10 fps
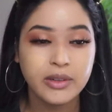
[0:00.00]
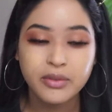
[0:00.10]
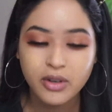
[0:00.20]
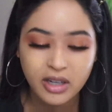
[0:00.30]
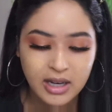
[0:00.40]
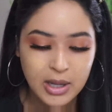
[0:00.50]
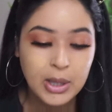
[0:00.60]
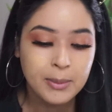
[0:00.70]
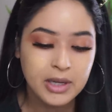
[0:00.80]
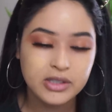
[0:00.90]
it for
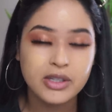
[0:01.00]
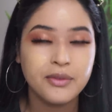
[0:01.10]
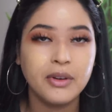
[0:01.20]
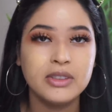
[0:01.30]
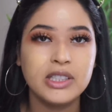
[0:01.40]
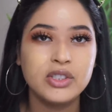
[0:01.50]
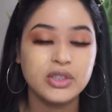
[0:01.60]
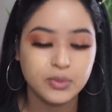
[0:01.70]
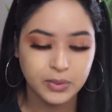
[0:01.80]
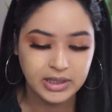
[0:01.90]
because some
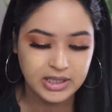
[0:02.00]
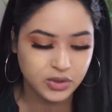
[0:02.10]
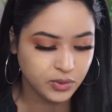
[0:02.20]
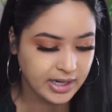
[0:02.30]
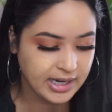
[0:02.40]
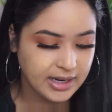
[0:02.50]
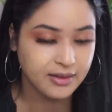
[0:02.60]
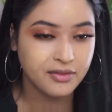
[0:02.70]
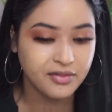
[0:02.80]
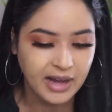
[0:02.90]
foundations really dry
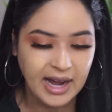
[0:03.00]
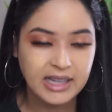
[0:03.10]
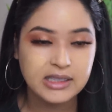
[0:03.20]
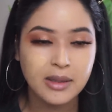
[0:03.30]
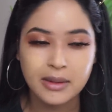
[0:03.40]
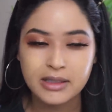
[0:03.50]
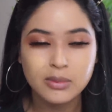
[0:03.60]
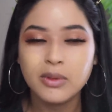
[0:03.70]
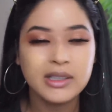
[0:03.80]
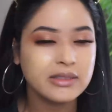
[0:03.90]
fast this
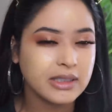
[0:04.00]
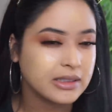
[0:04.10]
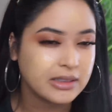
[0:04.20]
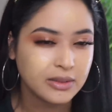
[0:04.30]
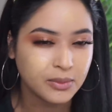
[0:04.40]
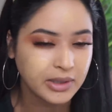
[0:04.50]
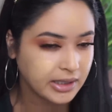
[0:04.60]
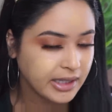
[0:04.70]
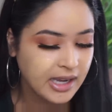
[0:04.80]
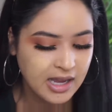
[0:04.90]
one doesn't
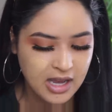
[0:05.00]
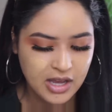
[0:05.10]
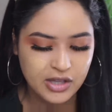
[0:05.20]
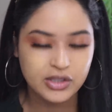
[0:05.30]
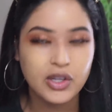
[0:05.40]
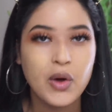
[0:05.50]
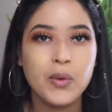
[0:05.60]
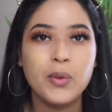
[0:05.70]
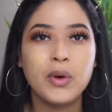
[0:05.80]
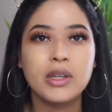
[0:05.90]
really
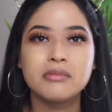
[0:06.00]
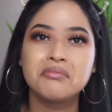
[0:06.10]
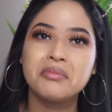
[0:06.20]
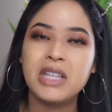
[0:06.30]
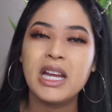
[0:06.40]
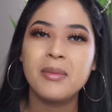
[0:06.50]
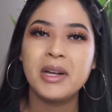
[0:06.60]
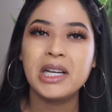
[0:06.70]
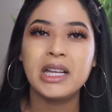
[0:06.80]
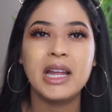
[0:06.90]
so think about
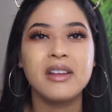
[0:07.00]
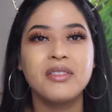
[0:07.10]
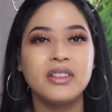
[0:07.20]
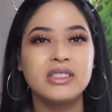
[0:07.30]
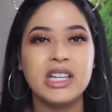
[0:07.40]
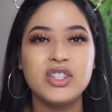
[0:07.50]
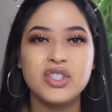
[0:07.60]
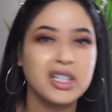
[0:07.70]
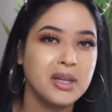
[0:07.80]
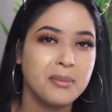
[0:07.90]
it like
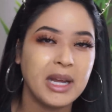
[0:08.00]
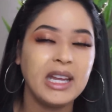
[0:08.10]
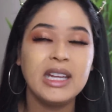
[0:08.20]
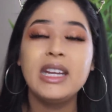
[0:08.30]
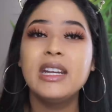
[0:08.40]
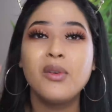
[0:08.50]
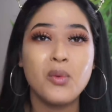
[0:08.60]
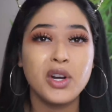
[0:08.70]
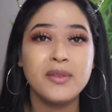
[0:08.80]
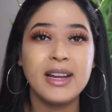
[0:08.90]
foundation baking
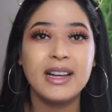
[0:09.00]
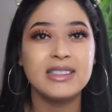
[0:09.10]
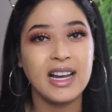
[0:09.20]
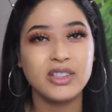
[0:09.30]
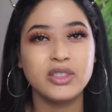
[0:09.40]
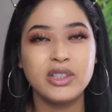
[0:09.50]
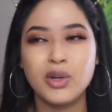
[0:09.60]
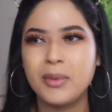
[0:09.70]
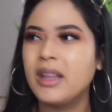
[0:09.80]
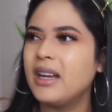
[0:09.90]
one of you guys actually
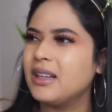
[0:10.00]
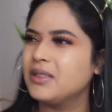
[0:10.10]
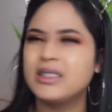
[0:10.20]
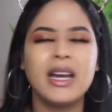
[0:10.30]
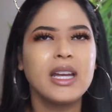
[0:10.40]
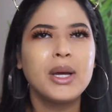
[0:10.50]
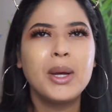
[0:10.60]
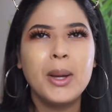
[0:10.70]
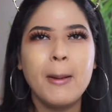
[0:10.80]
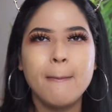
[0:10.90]
told me that and I was like
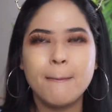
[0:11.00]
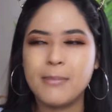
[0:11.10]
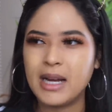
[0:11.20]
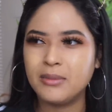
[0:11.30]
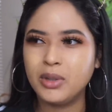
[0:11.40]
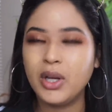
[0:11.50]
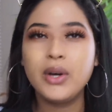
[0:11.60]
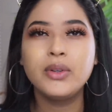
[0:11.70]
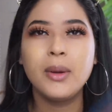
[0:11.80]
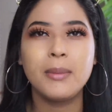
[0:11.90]
mind
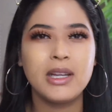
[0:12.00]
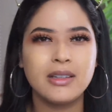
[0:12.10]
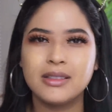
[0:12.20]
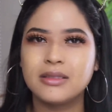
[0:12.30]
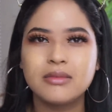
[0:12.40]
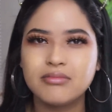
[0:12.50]
blown because